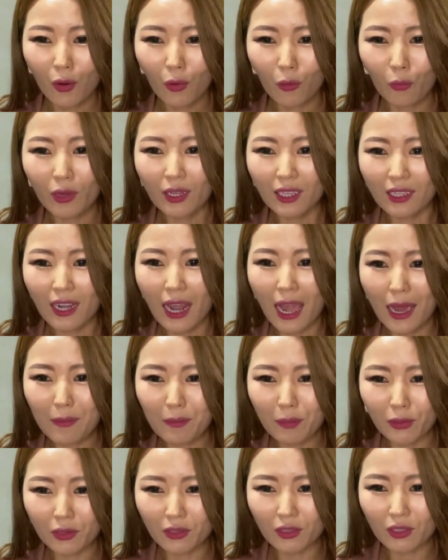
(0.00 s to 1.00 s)
what
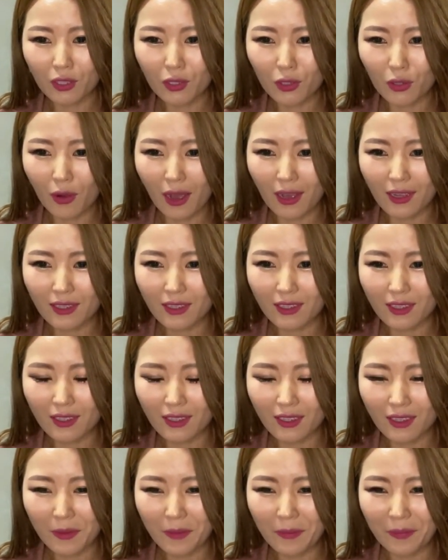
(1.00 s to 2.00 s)
happened to us
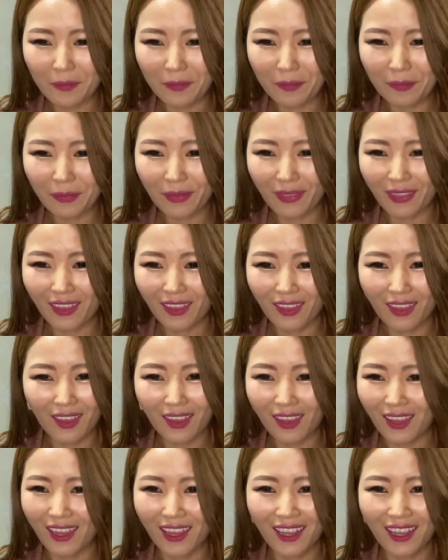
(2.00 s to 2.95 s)
mm-hmm.